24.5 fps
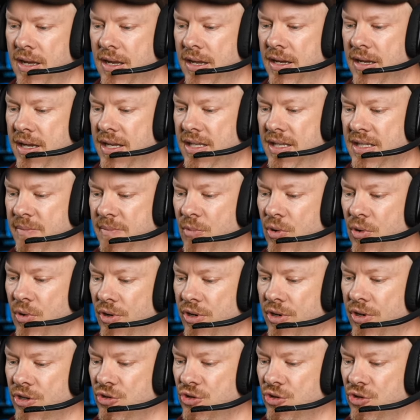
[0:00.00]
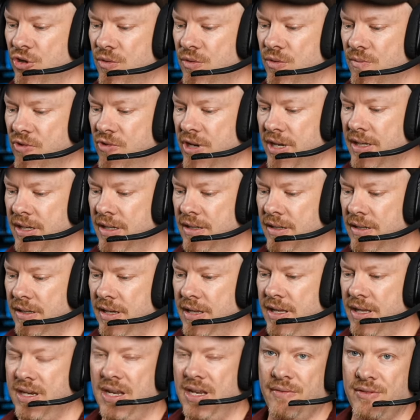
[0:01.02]
It's more like a zoom ring and
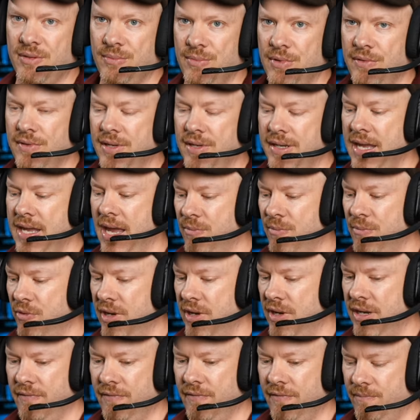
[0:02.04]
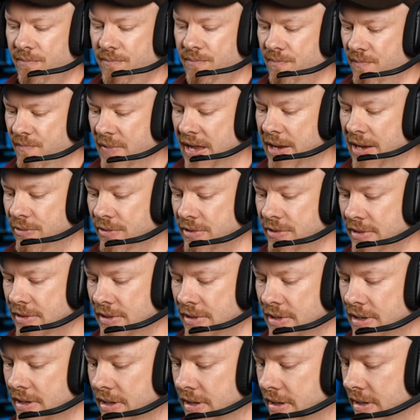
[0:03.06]
then you have to move the camera in and out.
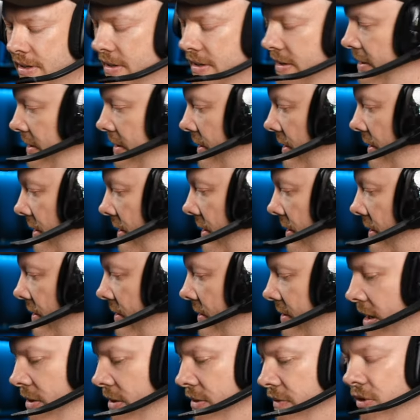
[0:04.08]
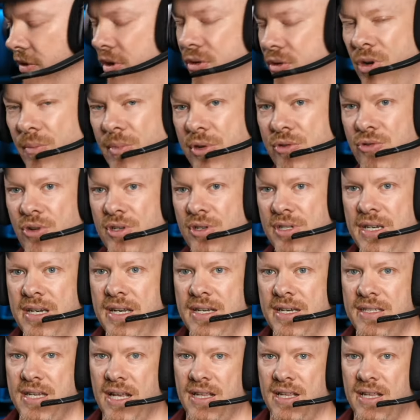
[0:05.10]
So if you come across an
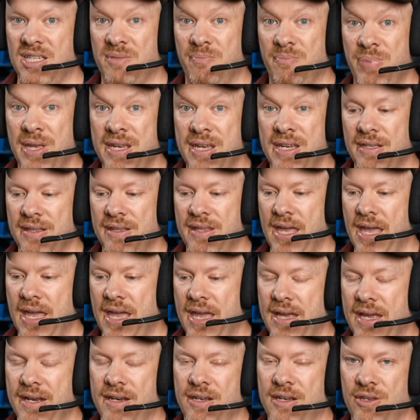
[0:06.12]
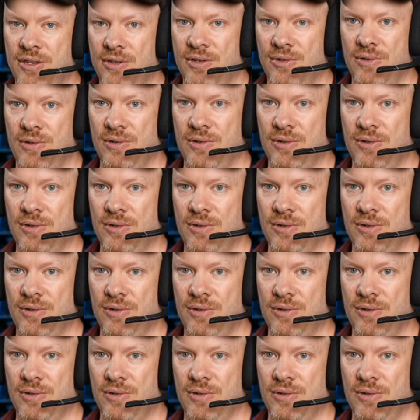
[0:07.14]
insect that's bigger than your